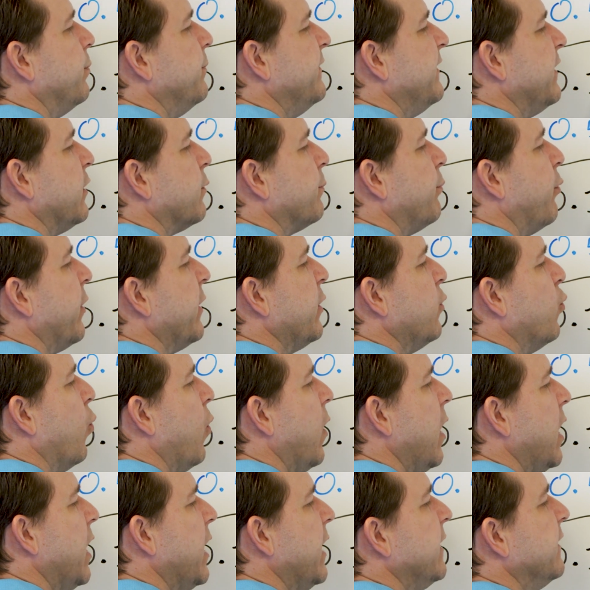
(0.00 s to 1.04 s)
zero point
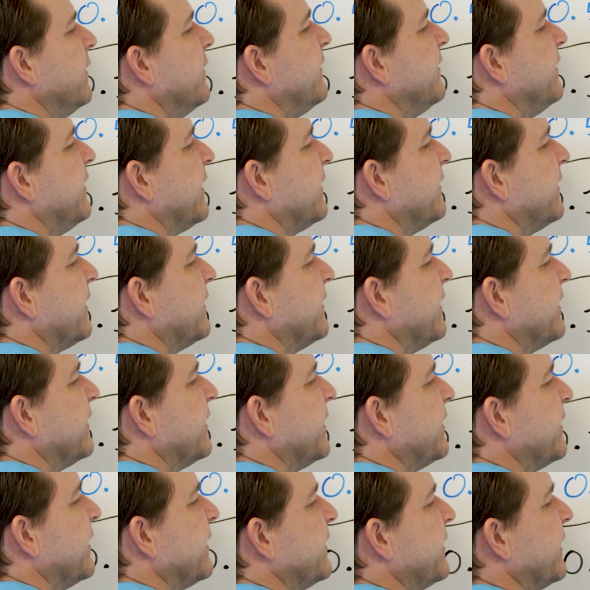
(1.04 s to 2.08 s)
one six six six
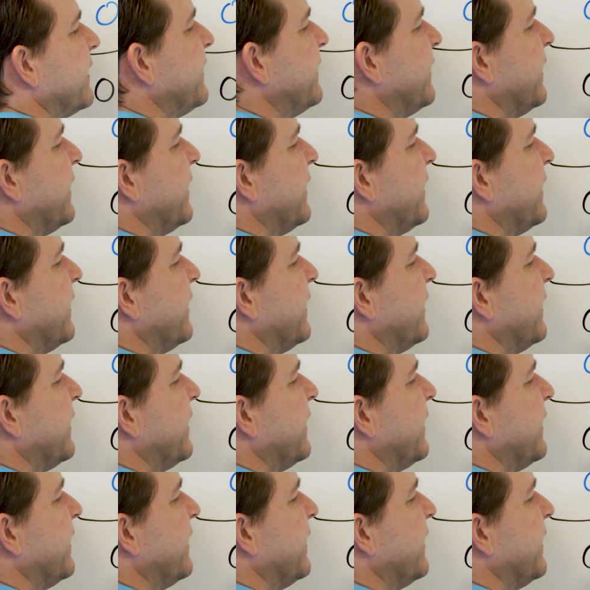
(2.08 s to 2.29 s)
six six six